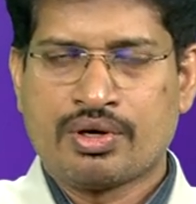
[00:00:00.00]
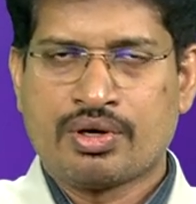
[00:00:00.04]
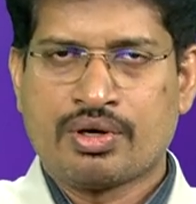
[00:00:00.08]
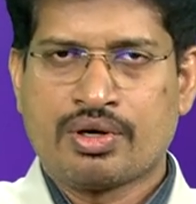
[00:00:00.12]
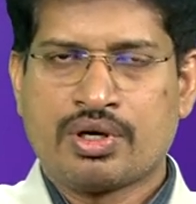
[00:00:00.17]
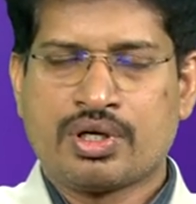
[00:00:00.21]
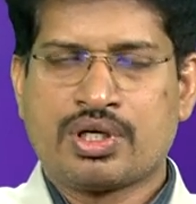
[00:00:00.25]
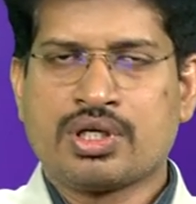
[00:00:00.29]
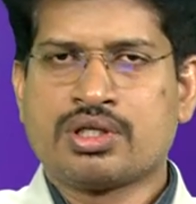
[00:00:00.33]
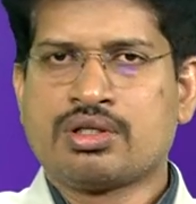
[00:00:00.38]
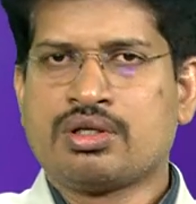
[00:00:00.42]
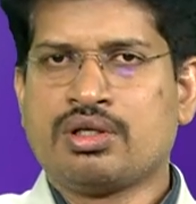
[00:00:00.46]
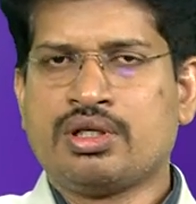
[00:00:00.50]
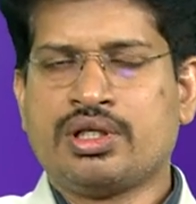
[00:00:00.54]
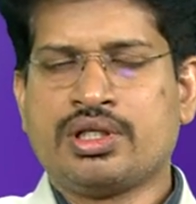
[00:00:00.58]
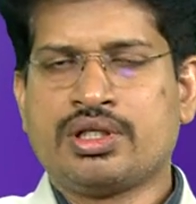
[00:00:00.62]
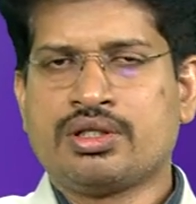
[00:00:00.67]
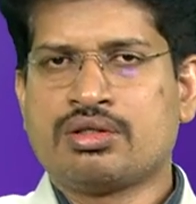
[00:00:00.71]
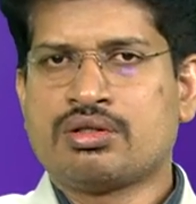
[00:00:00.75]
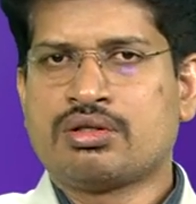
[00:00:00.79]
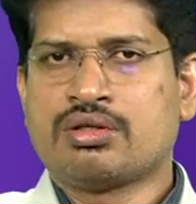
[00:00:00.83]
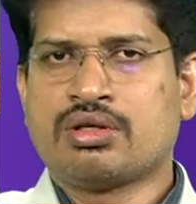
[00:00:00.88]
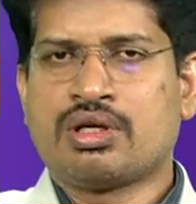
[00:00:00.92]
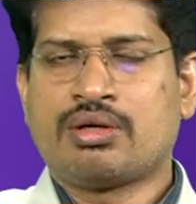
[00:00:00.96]
it is leading
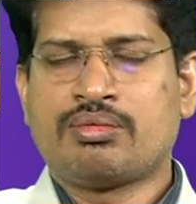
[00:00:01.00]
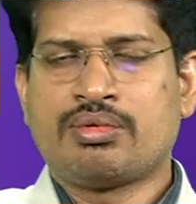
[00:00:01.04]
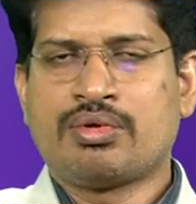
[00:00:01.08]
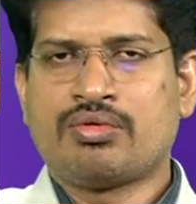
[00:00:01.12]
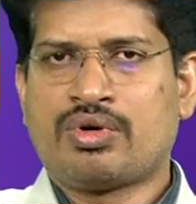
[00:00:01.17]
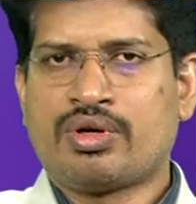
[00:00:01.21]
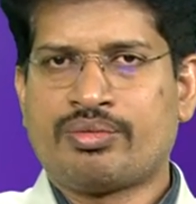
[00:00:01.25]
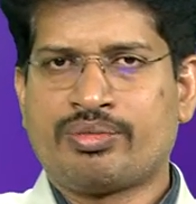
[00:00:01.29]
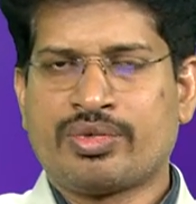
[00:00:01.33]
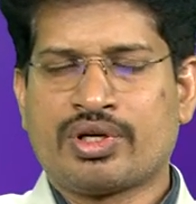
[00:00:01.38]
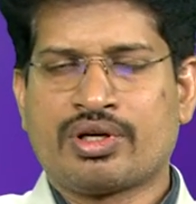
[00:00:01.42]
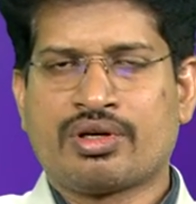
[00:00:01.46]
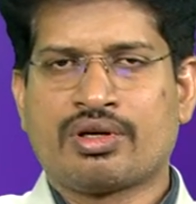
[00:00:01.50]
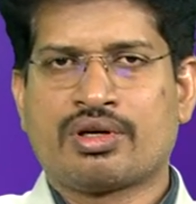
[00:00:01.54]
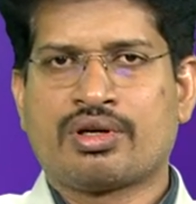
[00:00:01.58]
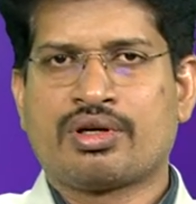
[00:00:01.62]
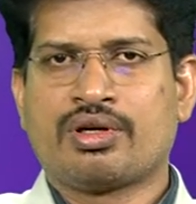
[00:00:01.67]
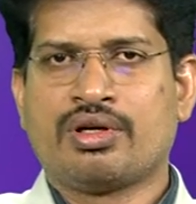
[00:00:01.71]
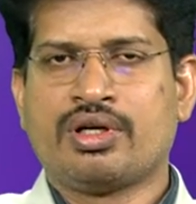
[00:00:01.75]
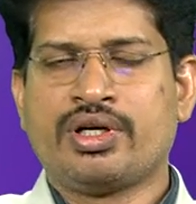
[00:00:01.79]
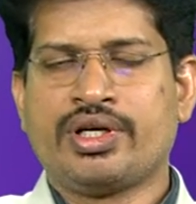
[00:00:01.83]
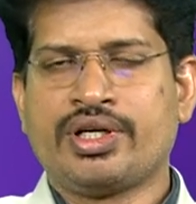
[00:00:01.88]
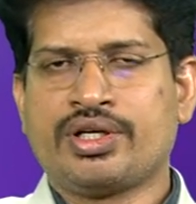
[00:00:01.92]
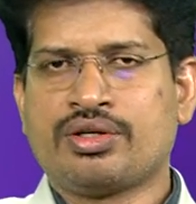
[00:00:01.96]
to global warming,
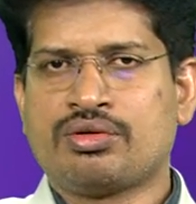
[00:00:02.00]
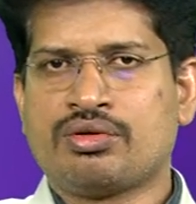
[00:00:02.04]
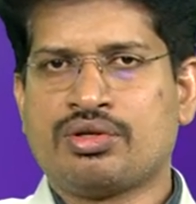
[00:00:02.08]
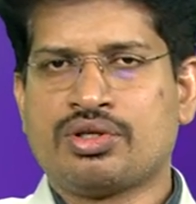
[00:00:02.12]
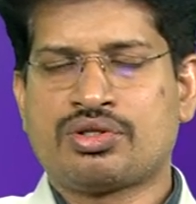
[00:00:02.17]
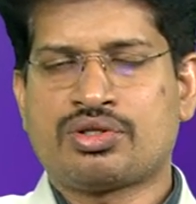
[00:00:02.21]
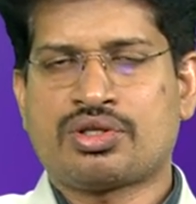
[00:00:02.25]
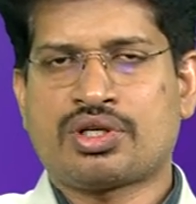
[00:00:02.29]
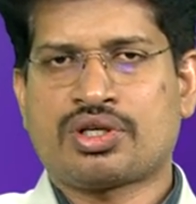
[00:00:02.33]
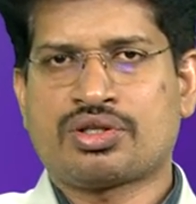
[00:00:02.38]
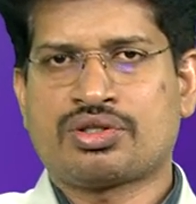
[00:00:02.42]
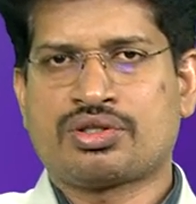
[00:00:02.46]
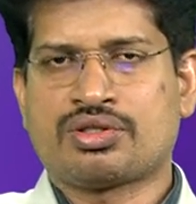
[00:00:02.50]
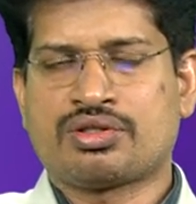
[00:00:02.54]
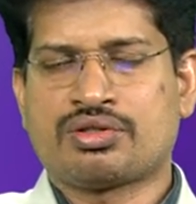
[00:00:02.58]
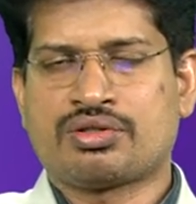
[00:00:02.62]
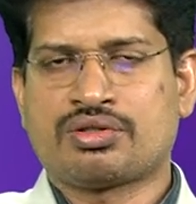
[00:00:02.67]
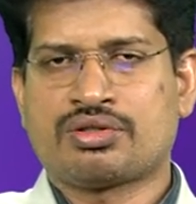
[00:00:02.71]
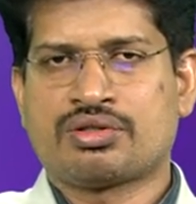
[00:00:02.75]
leading to destruction.